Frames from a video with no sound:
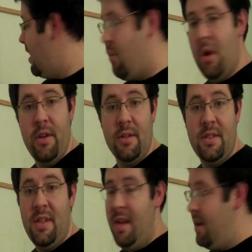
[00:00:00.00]
Now what you'll
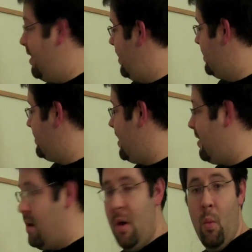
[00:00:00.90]
see is
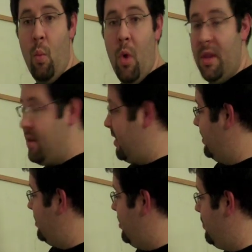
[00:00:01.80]
that what the
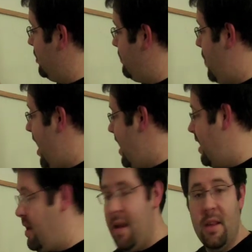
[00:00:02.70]
consumers
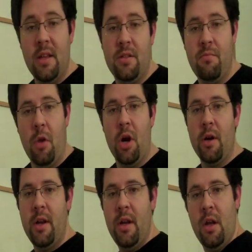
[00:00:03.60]
paid in this
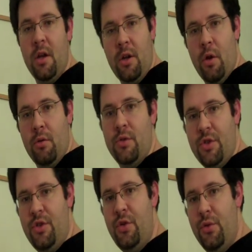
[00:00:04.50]
market
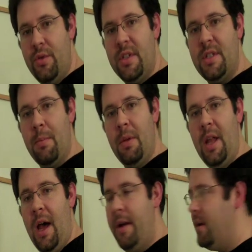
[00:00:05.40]
goes to the
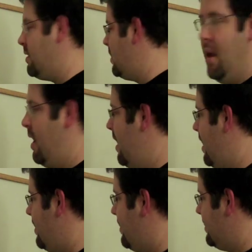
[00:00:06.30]
suppliers,
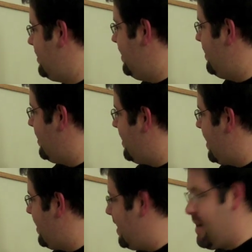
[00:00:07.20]
and you can see that
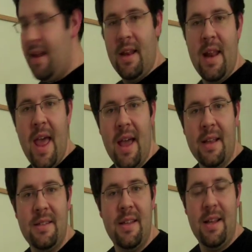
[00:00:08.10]
they get an
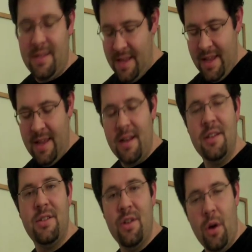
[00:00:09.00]
excess, they get
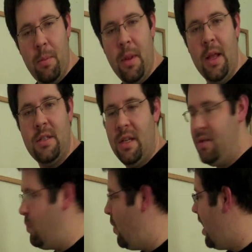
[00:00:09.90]
a surplus
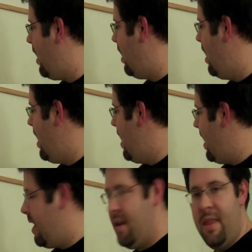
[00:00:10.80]
as well,
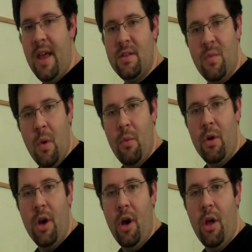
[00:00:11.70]
and that's what
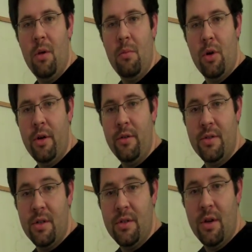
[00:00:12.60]
we'll call
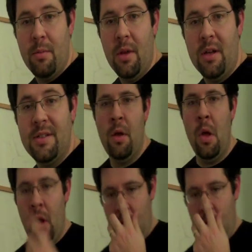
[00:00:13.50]
producer surplus.